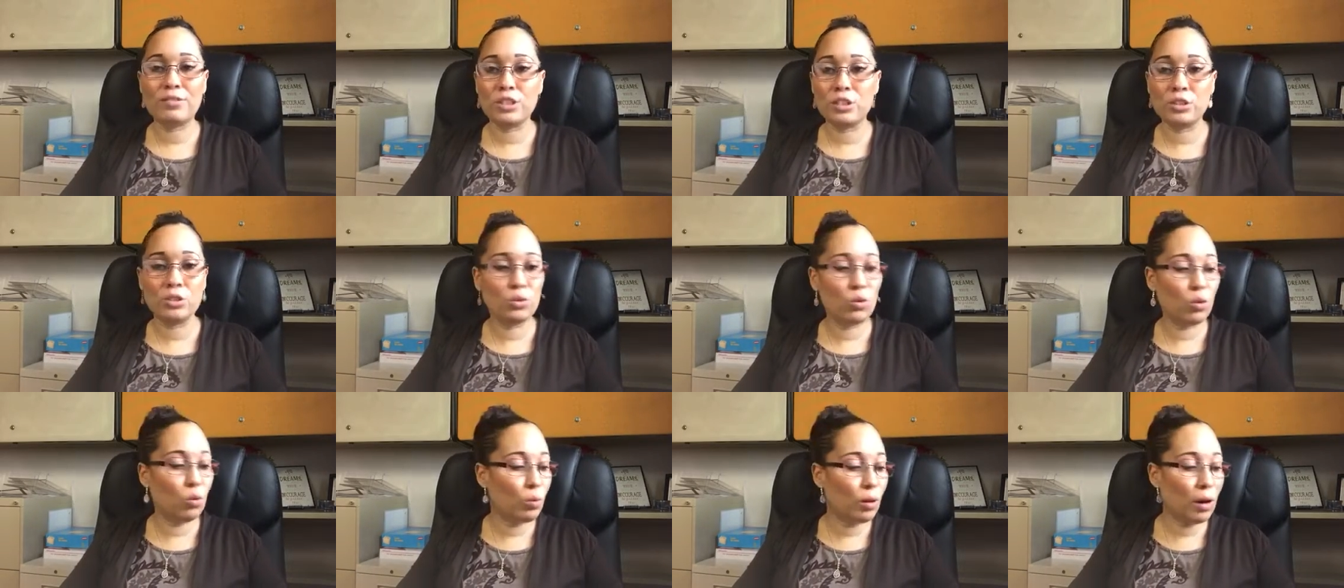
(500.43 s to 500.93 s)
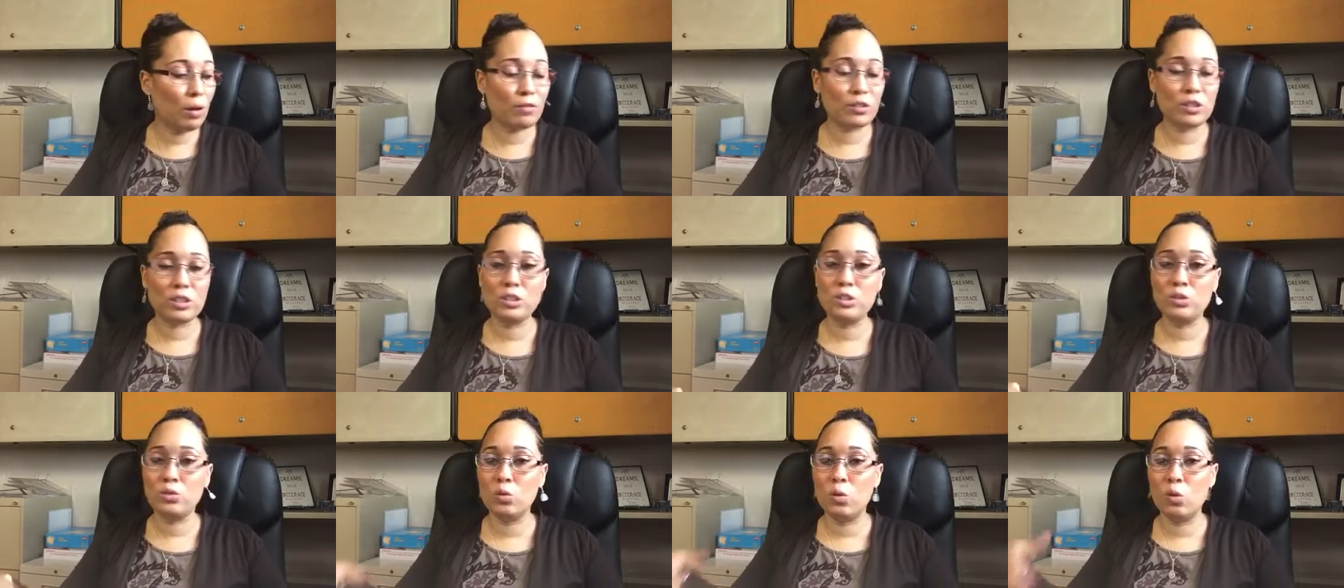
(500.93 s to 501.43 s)
She's doing whatever
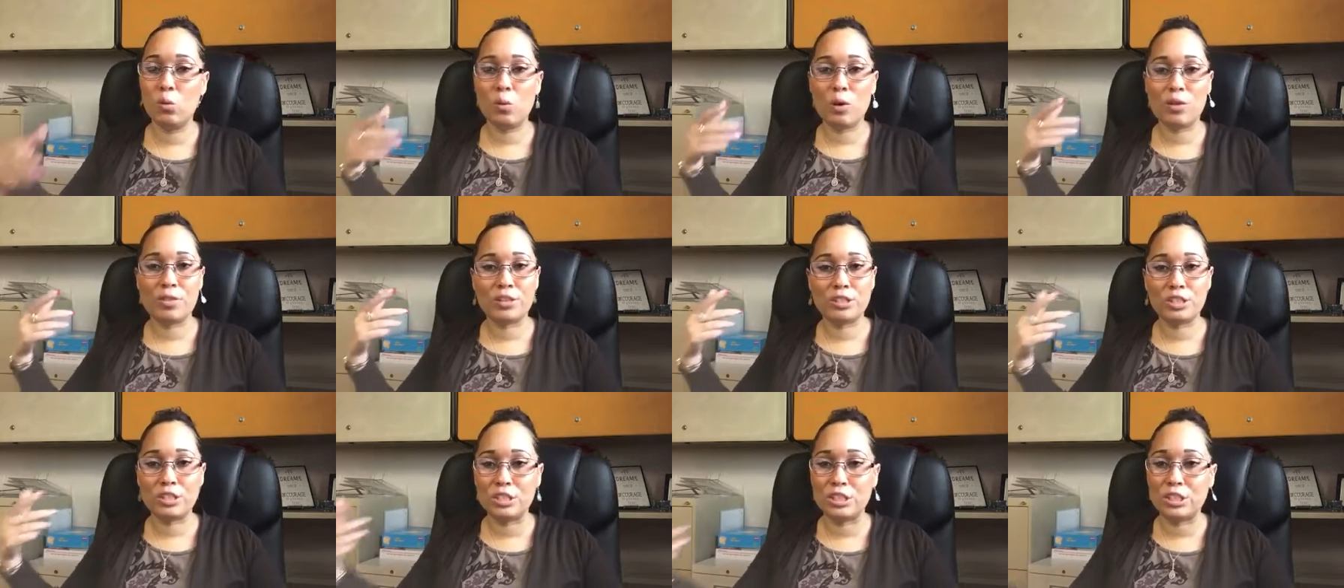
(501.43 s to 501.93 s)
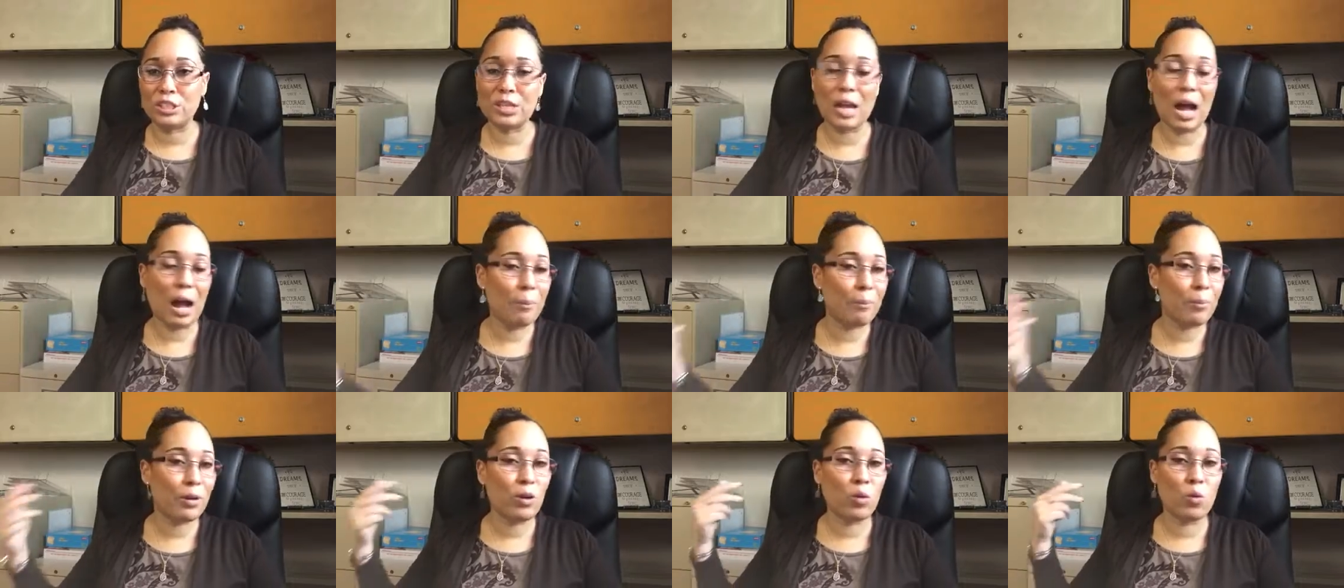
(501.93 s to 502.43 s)
she's doing, whether she's
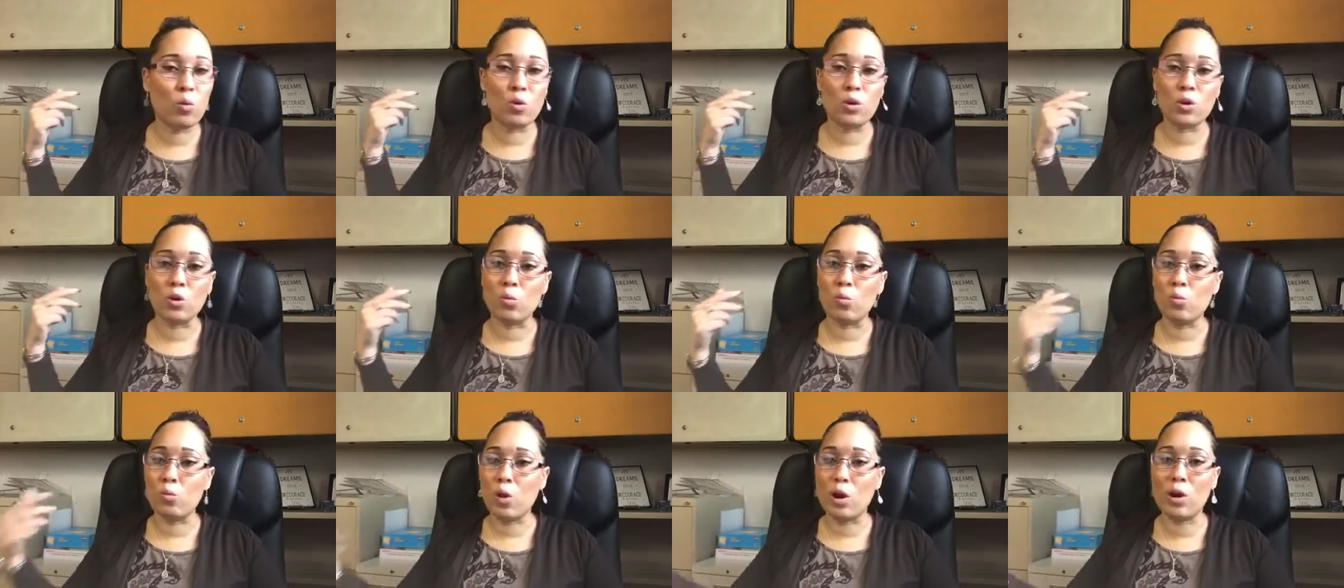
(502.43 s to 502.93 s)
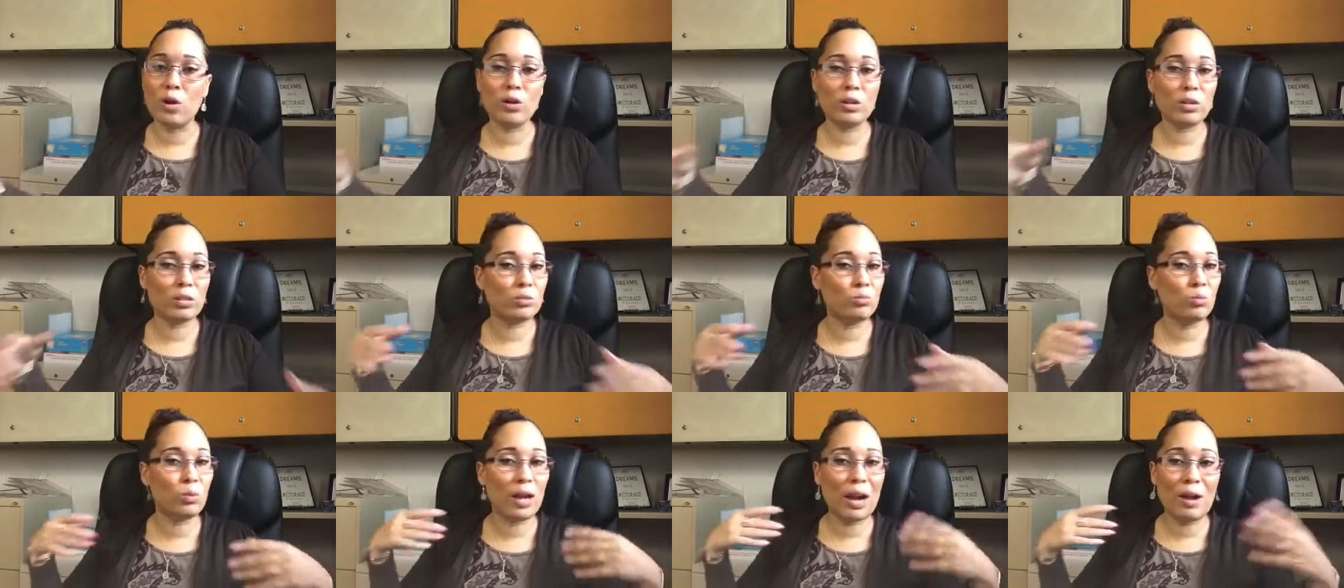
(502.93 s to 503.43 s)
shopping, going to work,
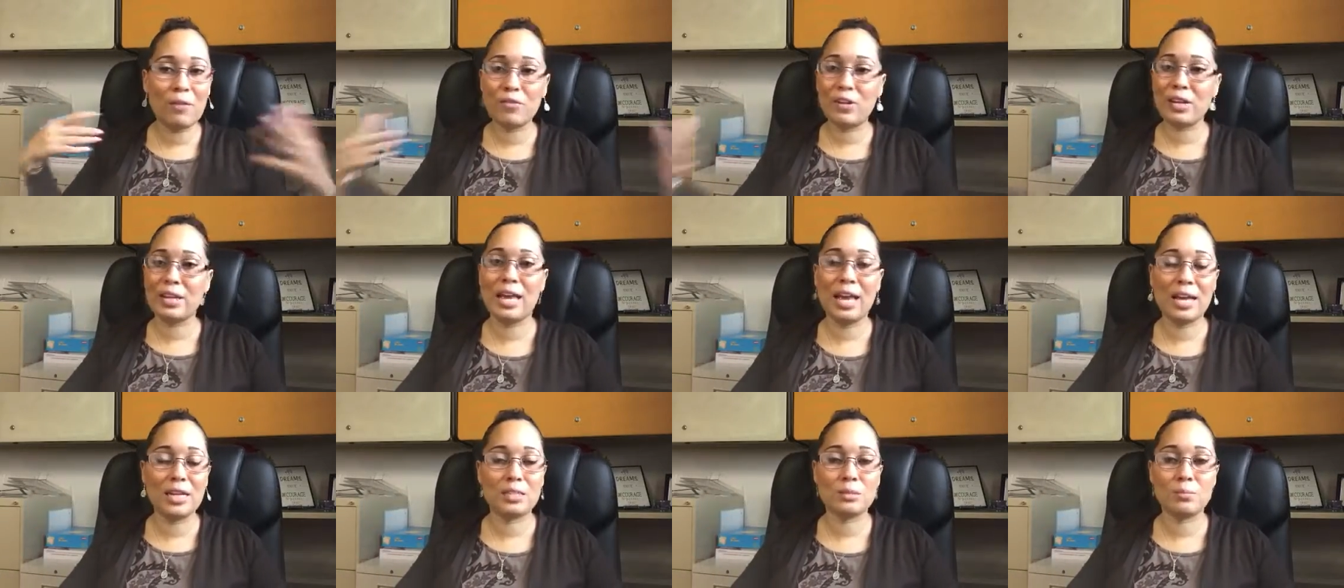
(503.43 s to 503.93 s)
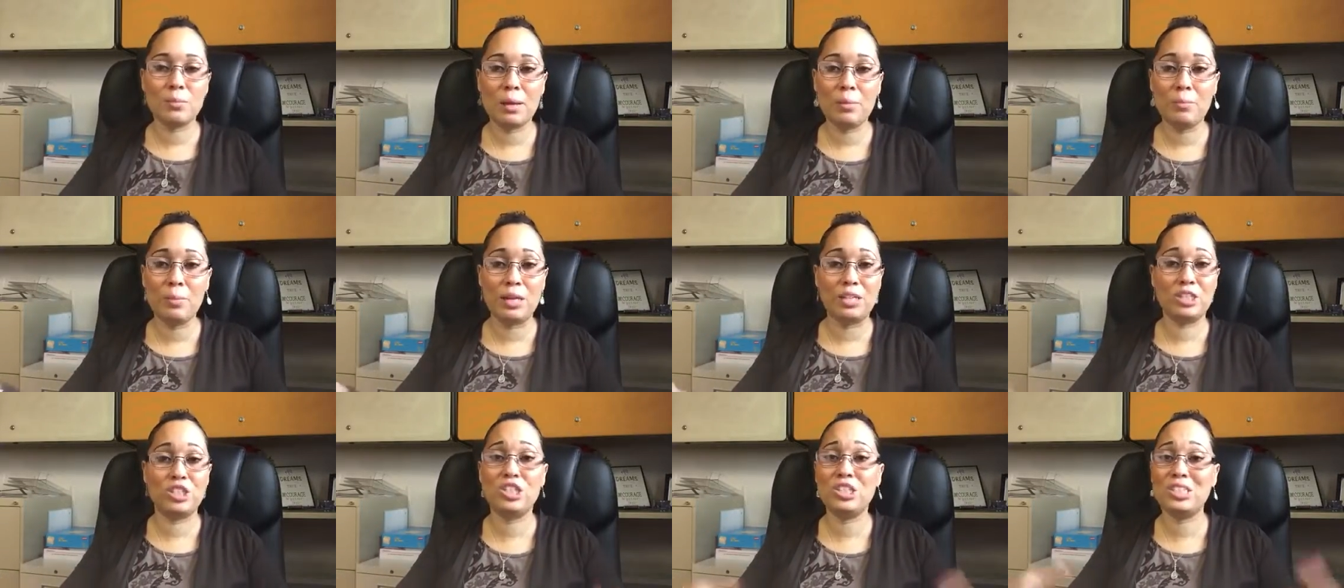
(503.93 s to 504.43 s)
whatever the case may
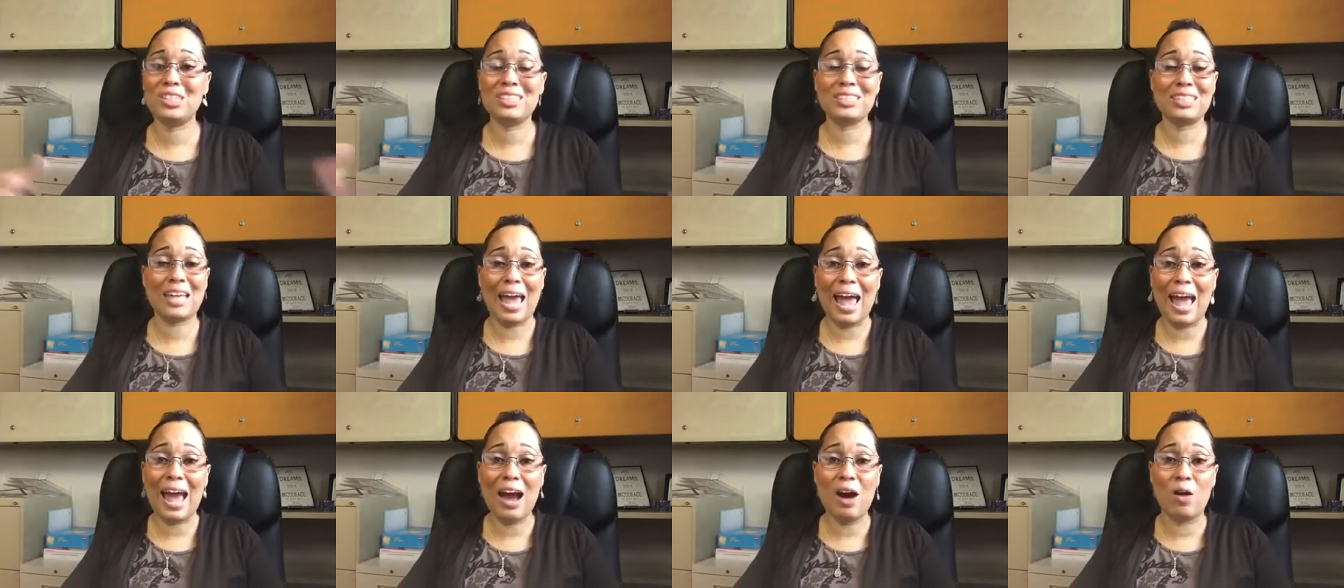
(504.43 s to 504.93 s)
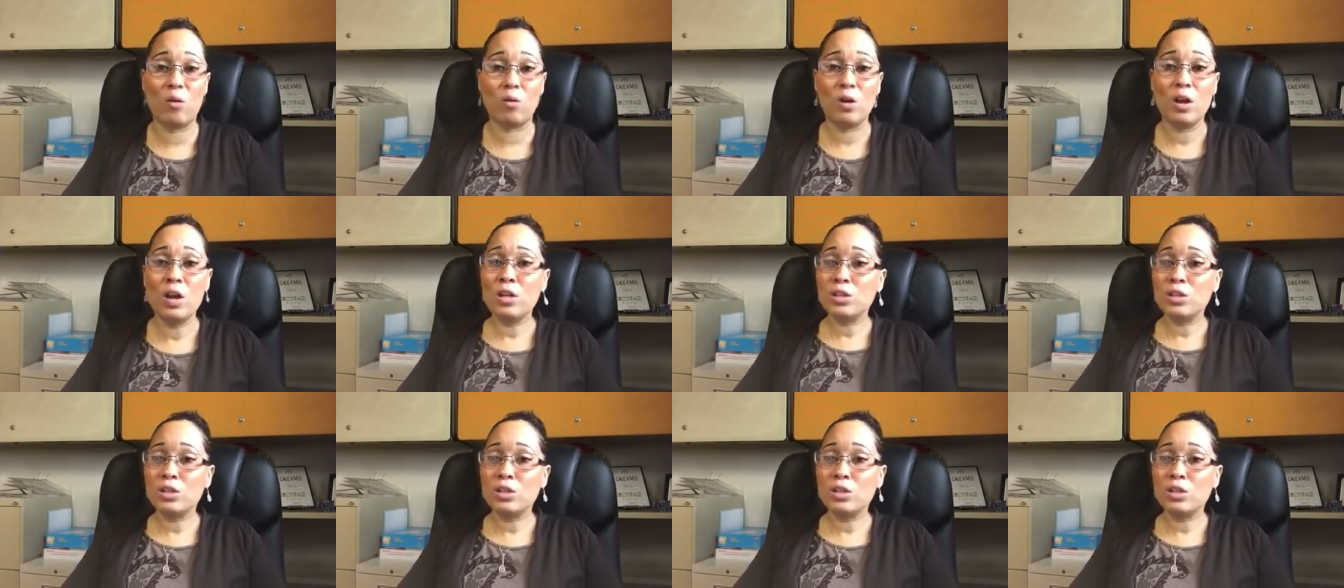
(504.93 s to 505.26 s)
be. She's just out.